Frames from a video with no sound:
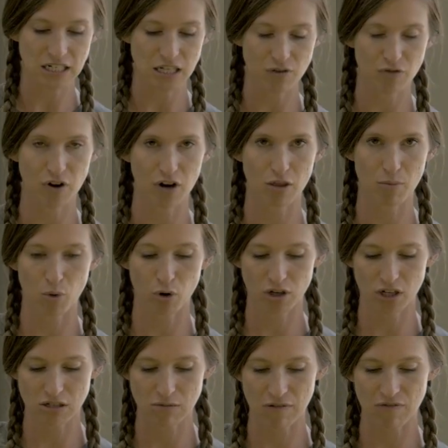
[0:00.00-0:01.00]
to the front of the
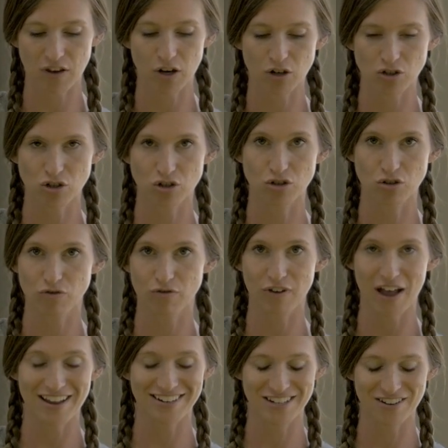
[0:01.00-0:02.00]
board because my fingers are too
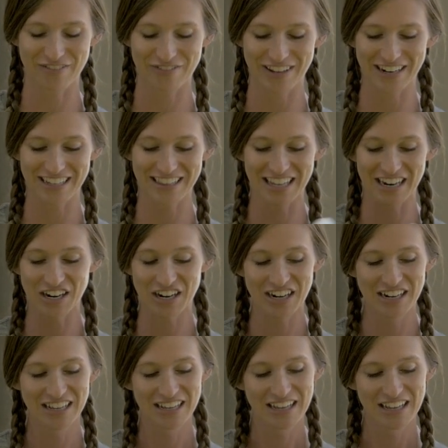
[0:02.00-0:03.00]
fat to fit in
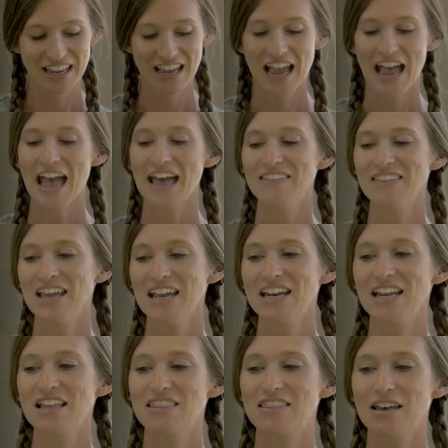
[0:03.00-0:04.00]
there. And
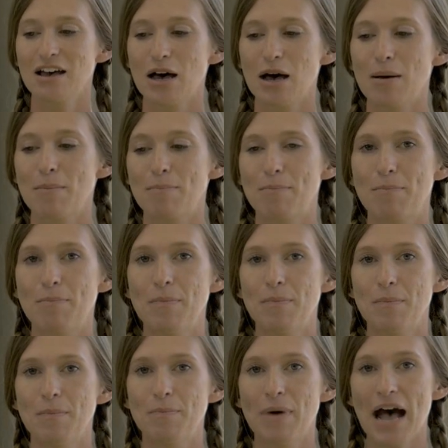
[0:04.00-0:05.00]
then
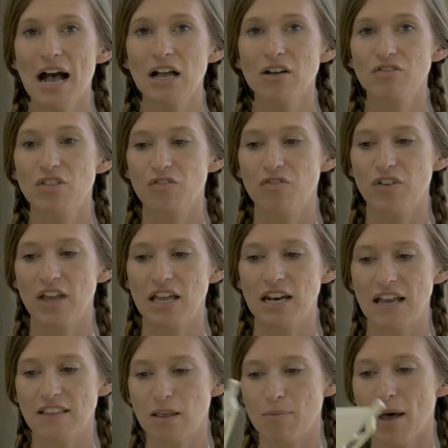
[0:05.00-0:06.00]
the back of the fin,
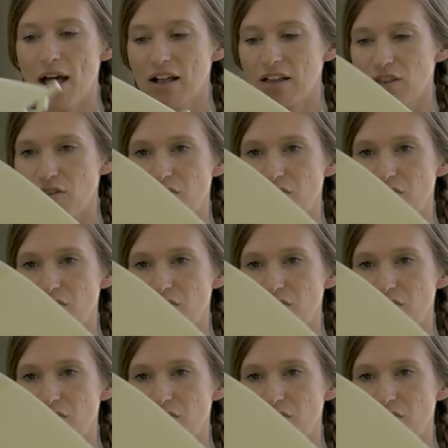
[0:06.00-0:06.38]
at the back of the